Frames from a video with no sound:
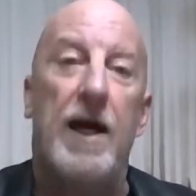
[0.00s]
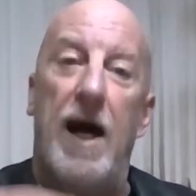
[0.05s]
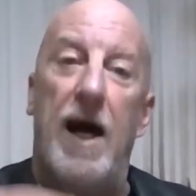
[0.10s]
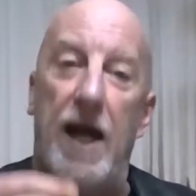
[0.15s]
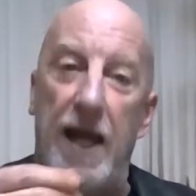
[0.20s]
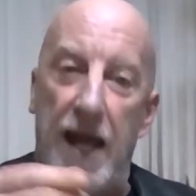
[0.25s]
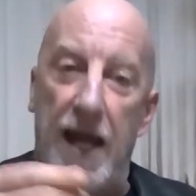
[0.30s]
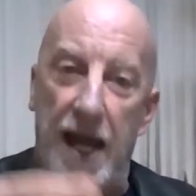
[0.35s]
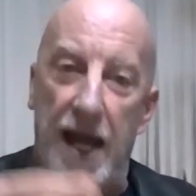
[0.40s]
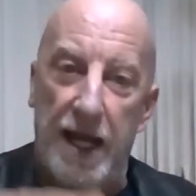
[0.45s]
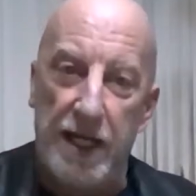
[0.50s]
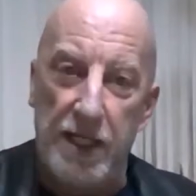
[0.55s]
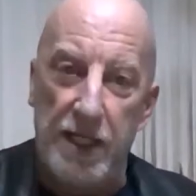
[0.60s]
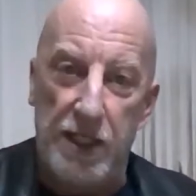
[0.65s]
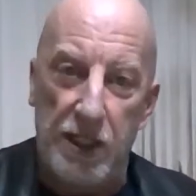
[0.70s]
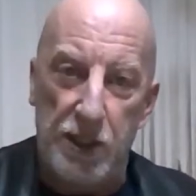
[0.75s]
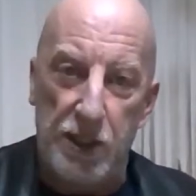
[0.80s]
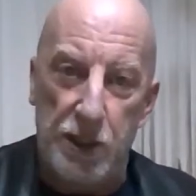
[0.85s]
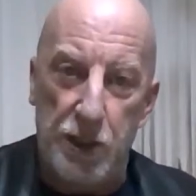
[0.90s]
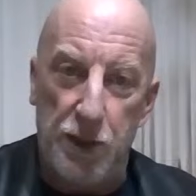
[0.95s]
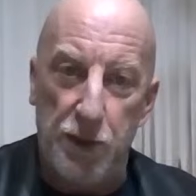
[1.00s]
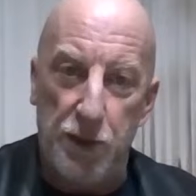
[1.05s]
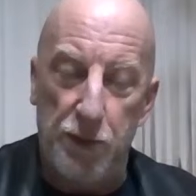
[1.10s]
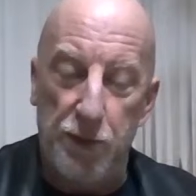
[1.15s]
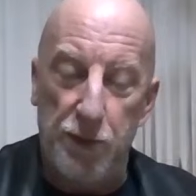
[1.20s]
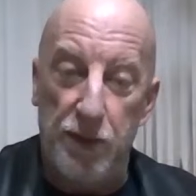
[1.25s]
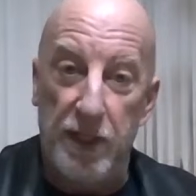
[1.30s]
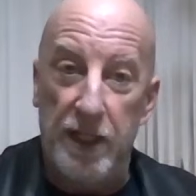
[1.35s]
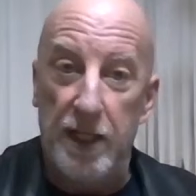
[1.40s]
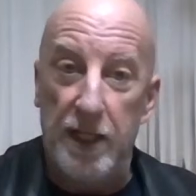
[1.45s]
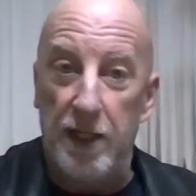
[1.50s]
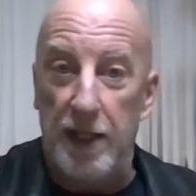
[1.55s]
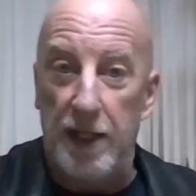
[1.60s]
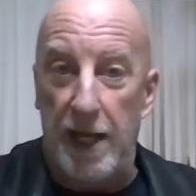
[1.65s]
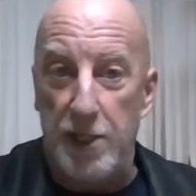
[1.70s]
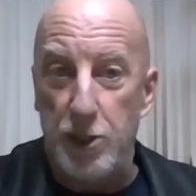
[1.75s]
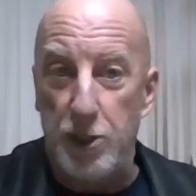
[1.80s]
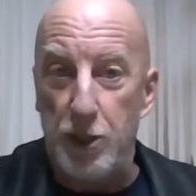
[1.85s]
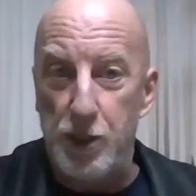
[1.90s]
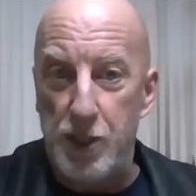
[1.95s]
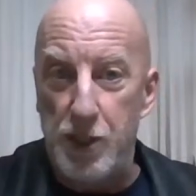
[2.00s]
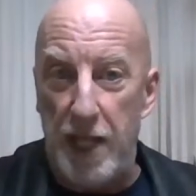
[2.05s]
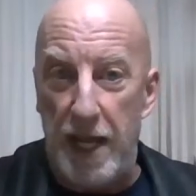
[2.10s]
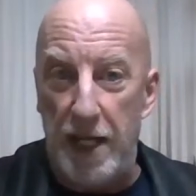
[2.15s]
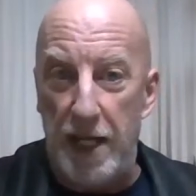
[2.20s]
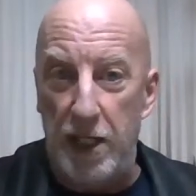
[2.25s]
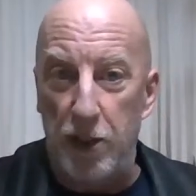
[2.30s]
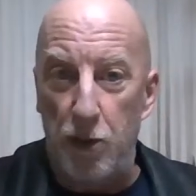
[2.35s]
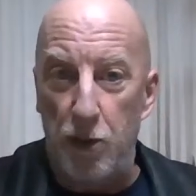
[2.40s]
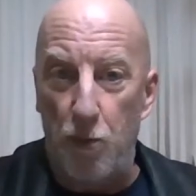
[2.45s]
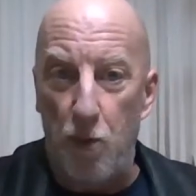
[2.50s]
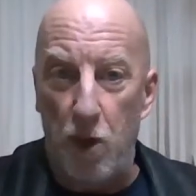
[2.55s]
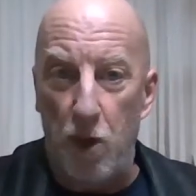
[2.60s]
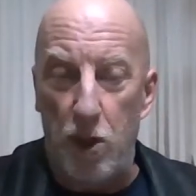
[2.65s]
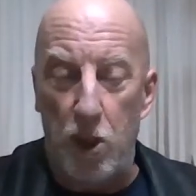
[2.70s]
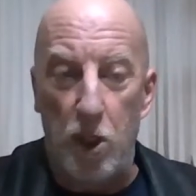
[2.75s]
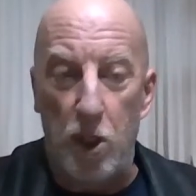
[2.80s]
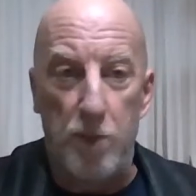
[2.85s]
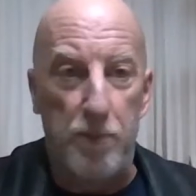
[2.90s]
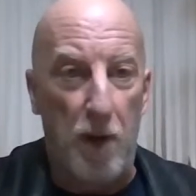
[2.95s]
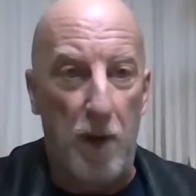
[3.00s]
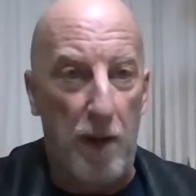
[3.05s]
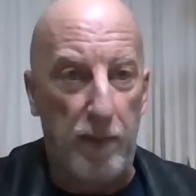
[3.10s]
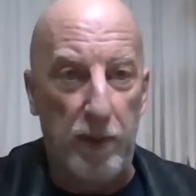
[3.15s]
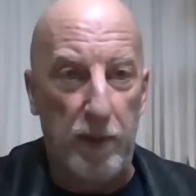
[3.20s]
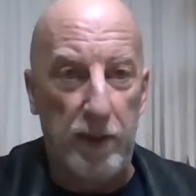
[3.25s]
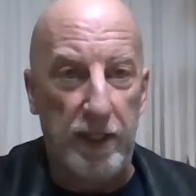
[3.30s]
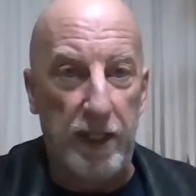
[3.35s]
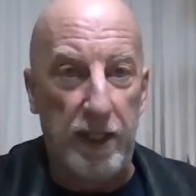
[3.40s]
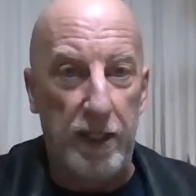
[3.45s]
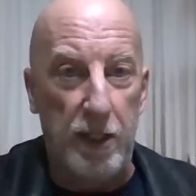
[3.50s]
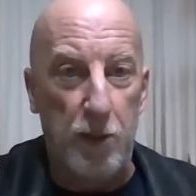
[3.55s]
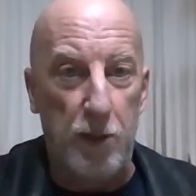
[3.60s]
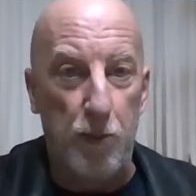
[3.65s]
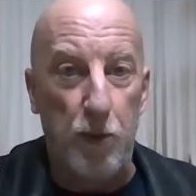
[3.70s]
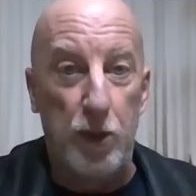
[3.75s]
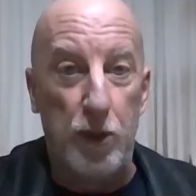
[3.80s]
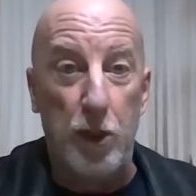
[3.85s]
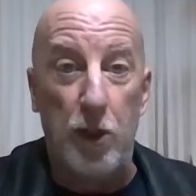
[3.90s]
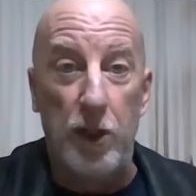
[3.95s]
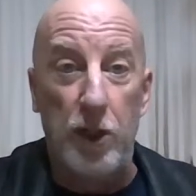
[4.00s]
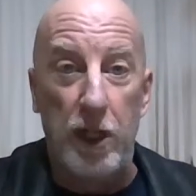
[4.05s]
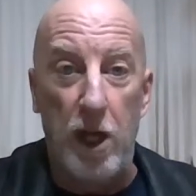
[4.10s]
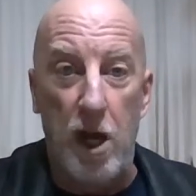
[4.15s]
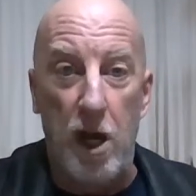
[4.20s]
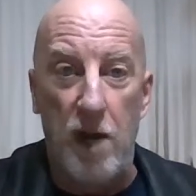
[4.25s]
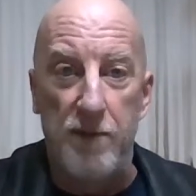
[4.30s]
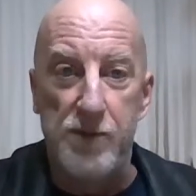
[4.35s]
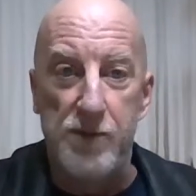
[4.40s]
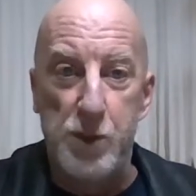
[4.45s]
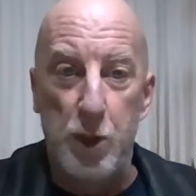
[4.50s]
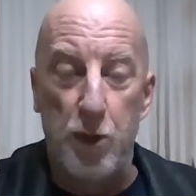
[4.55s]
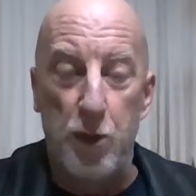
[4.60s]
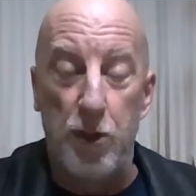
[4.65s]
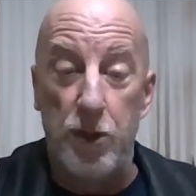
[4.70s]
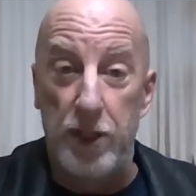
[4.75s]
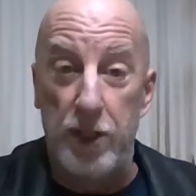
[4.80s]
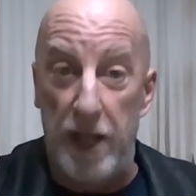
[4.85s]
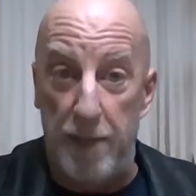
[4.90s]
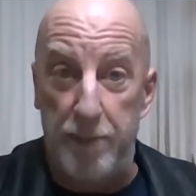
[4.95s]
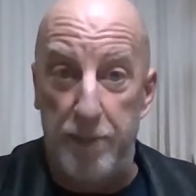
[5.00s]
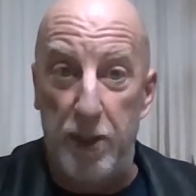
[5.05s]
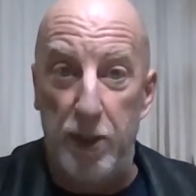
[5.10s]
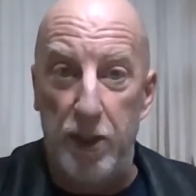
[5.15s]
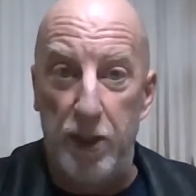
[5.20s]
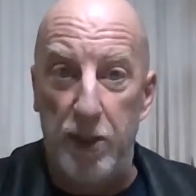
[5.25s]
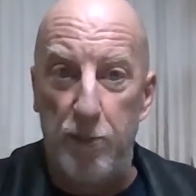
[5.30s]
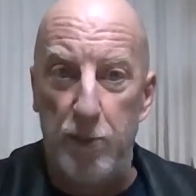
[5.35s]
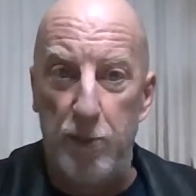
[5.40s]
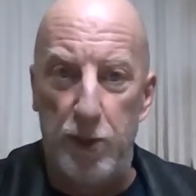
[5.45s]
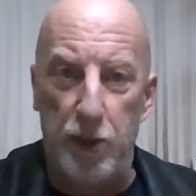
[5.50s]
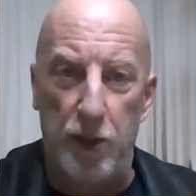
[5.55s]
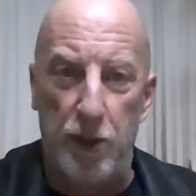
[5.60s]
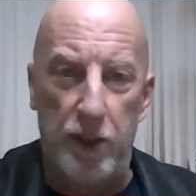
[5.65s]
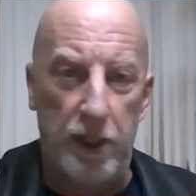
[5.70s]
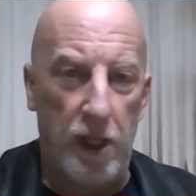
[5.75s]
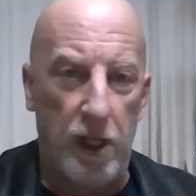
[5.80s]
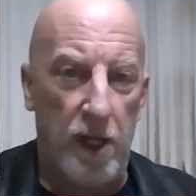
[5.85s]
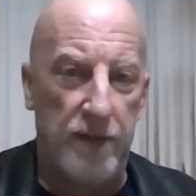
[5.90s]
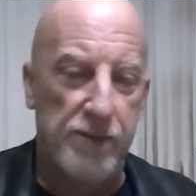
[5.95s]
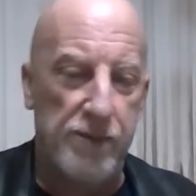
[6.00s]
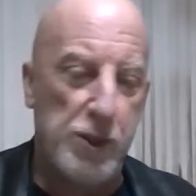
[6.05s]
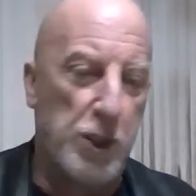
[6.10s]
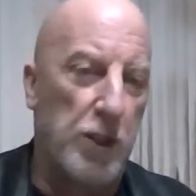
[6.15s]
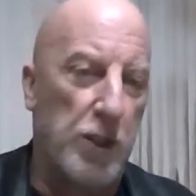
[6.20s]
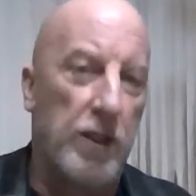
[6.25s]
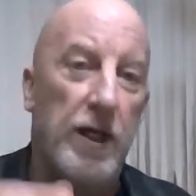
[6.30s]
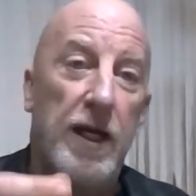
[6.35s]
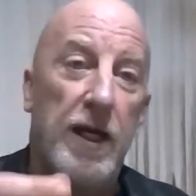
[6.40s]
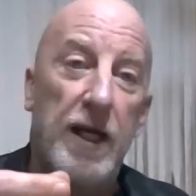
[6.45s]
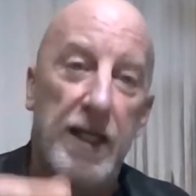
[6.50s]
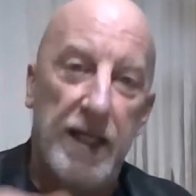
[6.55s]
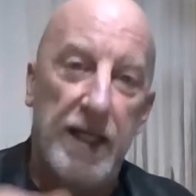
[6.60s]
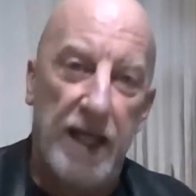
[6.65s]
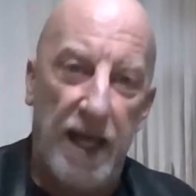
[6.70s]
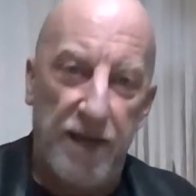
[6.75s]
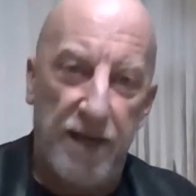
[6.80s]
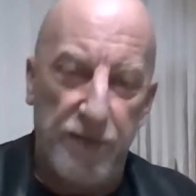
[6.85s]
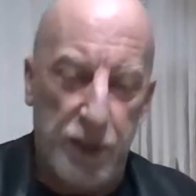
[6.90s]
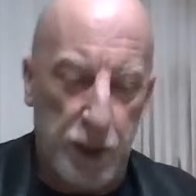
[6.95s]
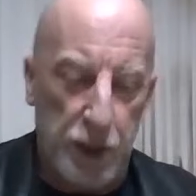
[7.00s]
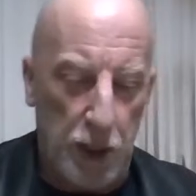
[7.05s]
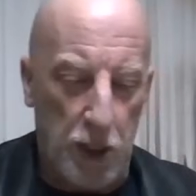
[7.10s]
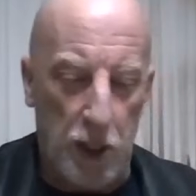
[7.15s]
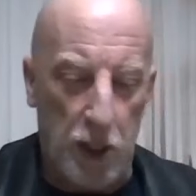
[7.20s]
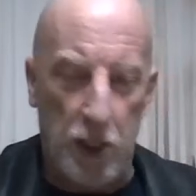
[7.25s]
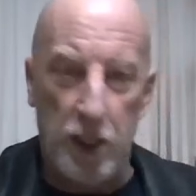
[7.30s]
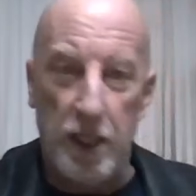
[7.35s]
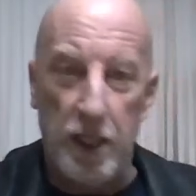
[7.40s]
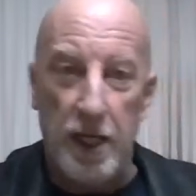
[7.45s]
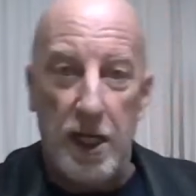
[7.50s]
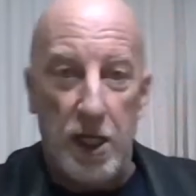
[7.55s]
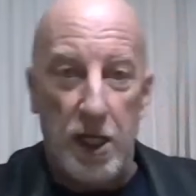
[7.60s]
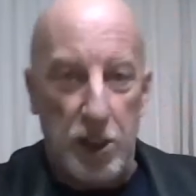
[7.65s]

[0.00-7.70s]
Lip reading: I handed it to the Elections Canada worker, probably a returning officer or deputy returning officer, gave it to her.